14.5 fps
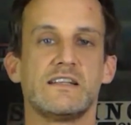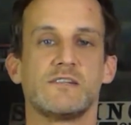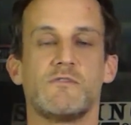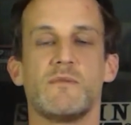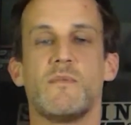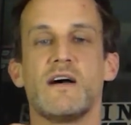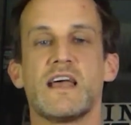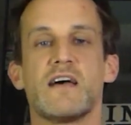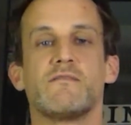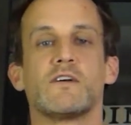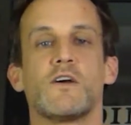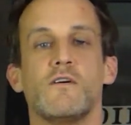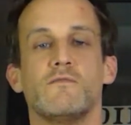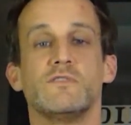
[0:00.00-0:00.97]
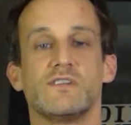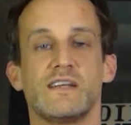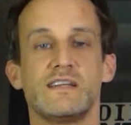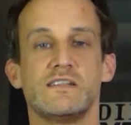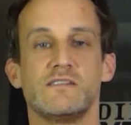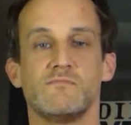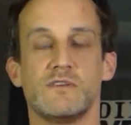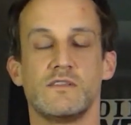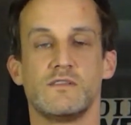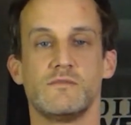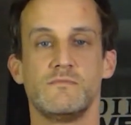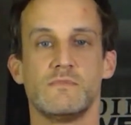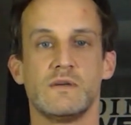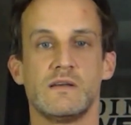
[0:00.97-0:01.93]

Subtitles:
So I might have a conversation with them